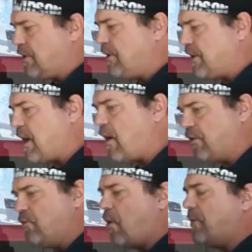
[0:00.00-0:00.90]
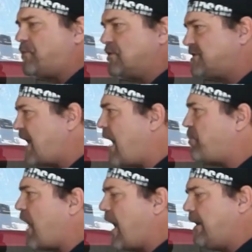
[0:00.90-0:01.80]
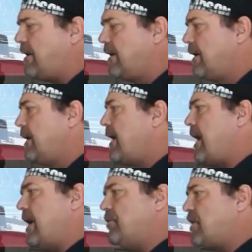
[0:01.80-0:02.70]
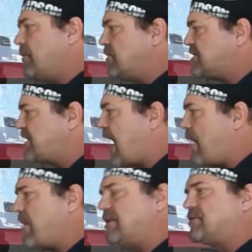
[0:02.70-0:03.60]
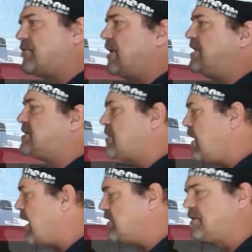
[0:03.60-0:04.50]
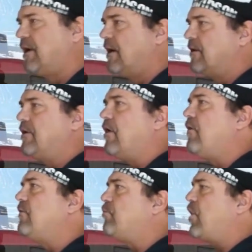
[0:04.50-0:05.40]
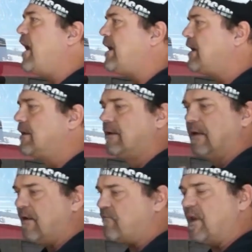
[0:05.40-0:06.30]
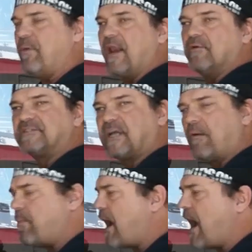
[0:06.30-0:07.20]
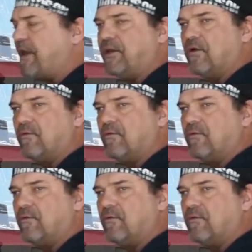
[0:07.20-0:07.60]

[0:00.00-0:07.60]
good to go. You roll to a stoplight, and you come to a stop and just release the clutch. You're holding the brake. If anybody was to come up behind you,